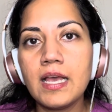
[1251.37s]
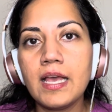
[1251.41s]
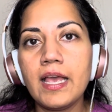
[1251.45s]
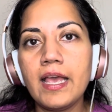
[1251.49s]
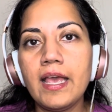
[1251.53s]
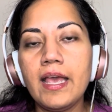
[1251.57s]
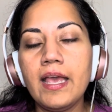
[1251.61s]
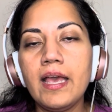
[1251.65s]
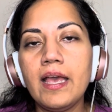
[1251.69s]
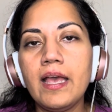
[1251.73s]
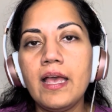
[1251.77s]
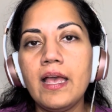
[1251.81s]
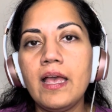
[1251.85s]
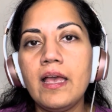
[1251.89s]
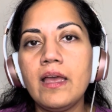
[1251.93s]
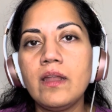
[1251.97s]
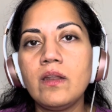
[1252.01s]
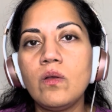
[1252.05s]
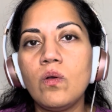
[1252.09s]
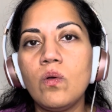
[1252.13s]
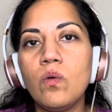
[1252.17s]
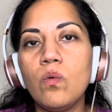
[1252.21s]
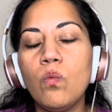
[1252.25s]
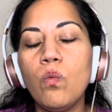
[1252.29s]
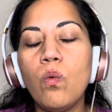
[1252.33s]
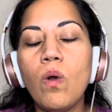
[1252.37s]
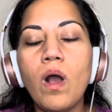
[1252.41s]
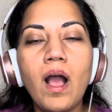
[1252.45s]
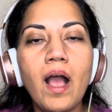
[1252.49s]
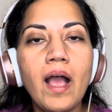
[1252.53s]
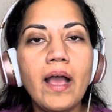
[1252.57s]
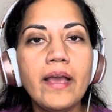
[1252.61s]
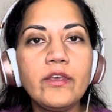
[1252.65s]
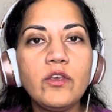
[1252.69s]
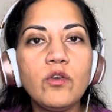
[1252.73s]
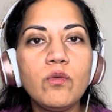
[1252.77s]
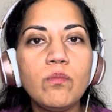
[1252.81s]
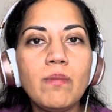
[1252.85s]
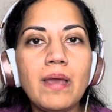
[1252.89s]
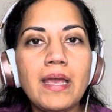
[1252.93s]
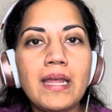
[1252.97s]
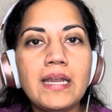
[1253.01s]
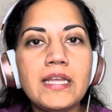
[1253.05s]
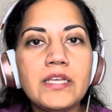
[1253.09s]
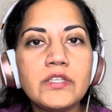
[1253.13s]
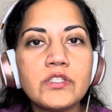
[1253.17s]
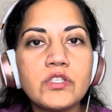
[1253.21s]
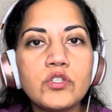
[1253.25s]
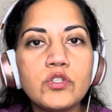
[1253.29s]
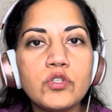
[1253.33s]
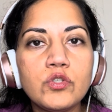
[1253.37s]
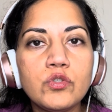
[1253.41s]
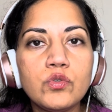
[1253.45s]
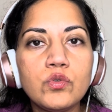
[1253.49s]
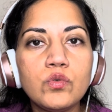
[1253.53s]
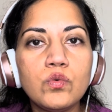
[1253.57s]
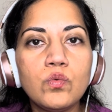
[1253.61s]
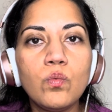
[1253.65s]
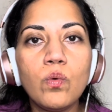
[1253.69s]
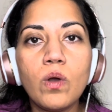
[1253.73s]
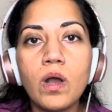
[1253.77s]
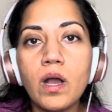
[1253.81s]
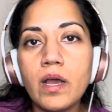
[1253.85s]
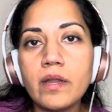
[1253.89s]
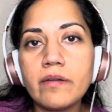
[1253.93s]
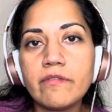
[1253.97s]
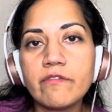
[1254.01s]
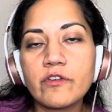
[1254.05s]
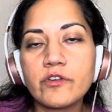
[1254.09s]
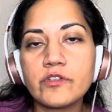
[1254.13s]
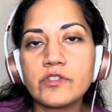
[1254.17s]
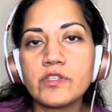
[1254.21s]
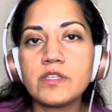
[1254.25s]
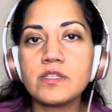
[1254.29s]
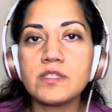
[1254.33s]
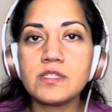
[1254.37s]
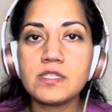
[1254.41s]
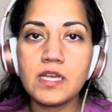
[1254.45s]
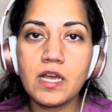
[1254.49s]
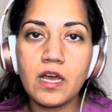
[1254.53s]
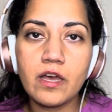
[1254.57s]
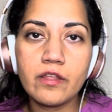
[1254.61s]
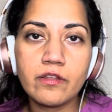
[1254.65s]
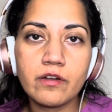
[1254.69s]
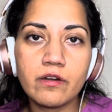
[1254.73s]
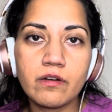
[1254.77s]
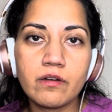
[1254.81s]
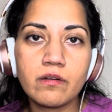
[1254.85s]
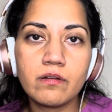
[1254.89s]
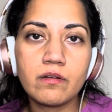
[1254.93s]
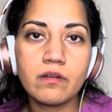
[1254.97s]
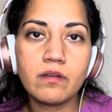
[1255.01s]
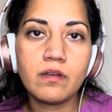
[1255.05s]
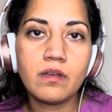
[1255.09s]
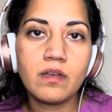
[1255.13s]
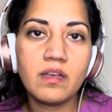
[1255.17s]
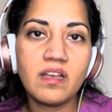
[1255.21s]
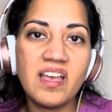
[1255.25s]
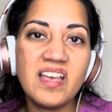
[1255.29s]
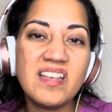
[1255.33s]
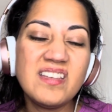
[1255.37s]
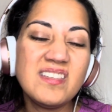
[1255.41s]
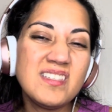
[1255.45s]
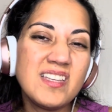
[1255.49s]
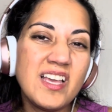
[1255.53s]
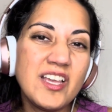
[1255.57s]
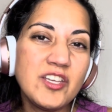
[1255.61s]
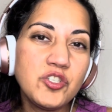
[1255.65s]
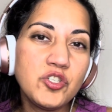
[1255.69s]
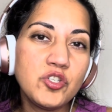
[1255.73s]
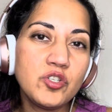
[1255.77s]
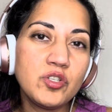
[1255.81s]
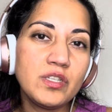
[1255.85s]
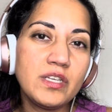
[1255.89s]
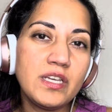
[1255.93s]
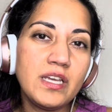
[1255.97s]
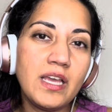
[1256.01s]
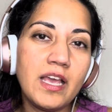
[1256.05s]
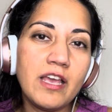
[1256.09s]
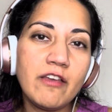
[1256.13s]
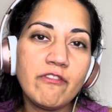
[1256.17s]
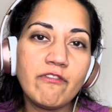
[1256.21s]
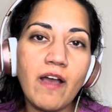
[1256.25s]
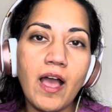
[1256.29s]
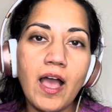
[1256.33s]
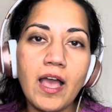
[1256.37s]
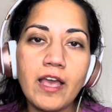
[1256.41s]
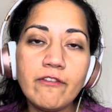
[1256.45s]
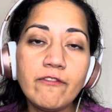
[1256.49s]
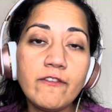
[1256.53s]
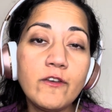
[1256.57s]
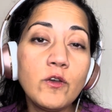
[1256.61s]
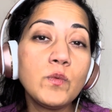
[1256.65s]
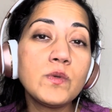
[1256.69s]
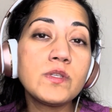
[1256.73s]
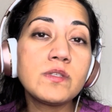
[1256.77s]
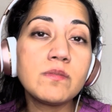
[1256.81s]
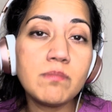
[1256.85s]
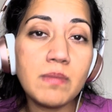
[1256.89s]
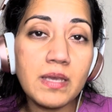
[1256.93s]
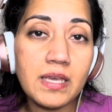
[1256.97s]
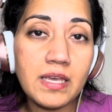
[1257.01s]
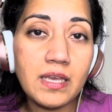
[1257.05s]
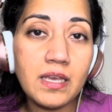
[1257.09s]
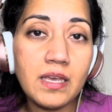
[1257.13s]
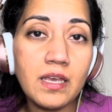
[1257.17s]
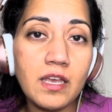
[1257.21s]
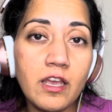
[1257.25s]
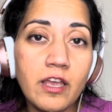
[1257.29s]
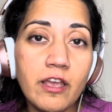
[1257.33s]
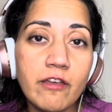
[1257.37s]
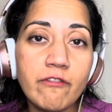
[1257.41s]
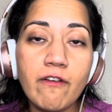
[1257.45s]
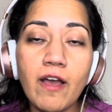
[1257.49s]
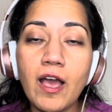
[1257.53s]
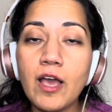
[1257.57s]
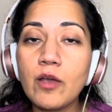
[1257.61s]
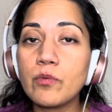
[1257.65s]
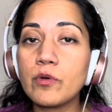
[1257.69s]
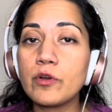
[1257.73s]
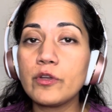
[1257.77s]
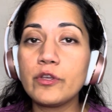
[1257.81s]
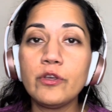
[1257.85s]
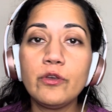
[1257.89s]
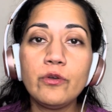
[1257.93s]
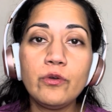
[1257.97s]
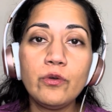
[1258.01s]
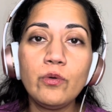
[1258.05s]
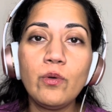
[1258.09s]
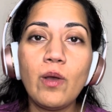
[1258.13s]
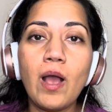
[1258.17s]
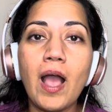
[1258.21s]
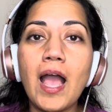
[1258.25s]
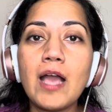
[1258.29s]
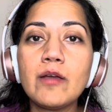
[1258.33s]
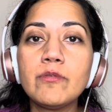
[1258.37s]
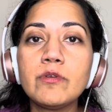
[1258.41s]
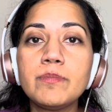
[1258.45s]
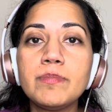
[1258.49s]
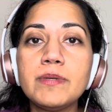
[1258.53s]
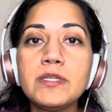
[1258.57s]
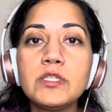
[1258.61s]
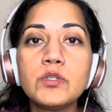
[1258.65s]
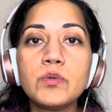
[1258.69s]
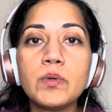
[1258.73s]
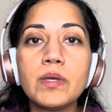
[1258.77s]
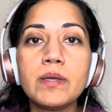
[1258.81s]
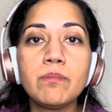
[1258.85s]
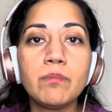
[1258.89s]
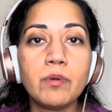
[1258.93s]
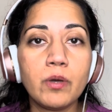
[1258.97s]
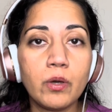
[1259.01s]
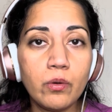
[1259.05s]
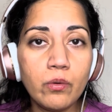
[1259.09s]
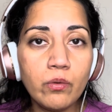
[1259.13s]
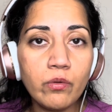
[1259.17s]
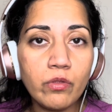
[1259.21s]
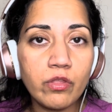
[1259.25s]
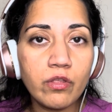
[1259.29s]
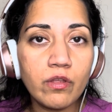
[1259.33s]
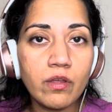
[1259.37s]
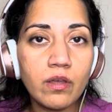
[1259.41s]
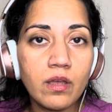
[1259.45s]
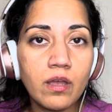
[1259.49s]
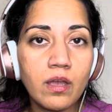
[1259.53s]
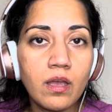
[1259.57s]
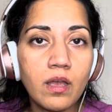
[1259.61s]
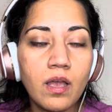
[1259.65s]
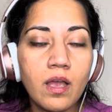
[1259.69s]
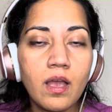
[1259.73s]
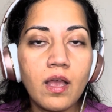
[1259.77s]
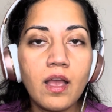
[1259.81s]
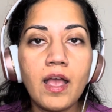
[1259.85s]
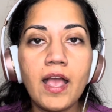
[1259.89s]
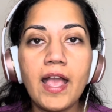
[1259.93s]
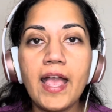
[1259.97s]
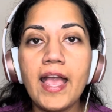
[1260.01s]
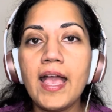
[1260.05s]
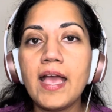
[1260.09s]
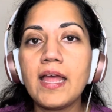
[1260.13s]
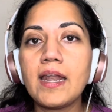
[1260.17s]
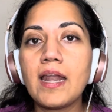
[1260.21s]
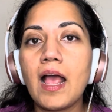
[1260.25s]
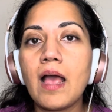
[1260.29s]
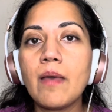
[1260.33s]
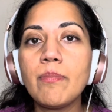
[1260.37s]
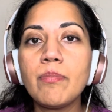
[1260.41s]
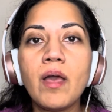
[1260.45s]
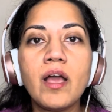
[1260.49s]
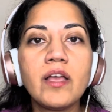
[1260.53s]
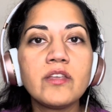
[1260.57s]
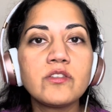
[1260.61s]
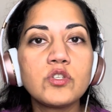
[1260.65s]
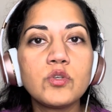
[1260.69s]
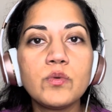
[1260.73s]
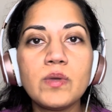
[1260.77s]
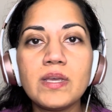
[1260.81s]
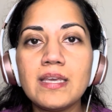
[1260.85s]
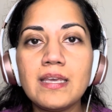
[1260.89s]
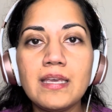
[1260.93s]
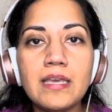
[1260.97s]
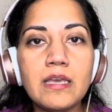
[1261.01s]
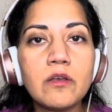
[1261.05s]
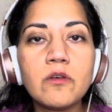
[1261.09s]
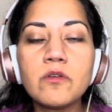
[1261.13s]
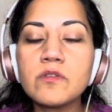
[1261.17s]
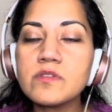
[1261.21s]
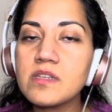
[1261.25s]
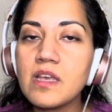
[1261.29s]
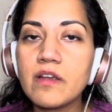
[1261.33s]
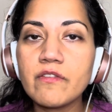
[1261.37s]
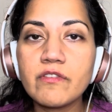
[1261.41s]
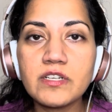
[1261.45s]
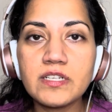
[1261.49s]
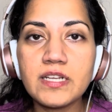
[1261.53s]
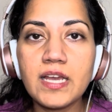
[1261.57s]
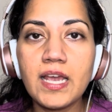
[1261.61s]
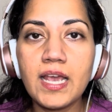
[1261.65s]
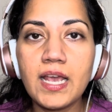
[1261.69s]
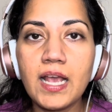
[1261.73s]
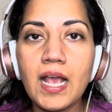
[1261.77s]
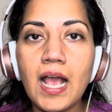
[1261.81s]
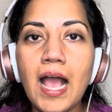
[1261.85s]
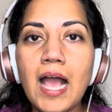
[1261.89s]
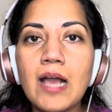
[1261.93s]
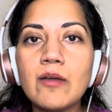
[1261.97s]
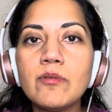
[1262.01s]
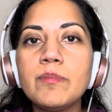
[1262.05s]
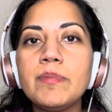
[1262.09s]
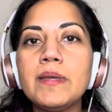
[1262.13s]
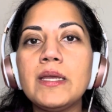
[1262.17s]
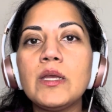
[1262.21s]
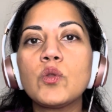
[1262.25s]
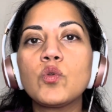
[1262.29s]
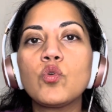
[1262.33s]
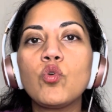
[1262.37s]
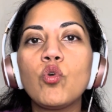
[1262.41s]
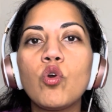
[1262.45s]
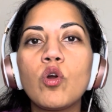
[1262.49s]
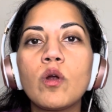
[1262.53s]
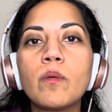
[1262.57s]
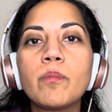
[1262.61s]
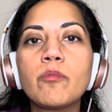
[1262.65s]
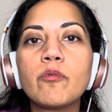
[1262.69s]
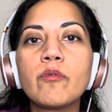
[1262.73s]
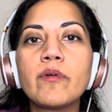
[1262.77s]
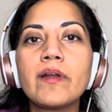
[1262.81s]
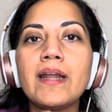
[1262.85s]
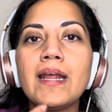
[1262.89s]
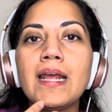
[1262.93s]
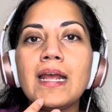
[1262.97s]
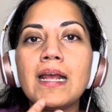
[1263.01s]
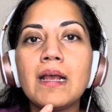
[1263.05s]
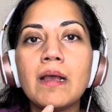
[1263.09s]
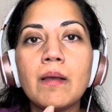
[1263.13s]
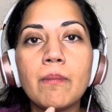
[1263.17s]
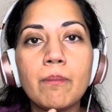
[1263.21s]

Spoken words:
and why you may need to do one versus the other. Essentially, if it was me, if I were you, I would be doing both. And I'm not doing Kegels every day. I would be incorporating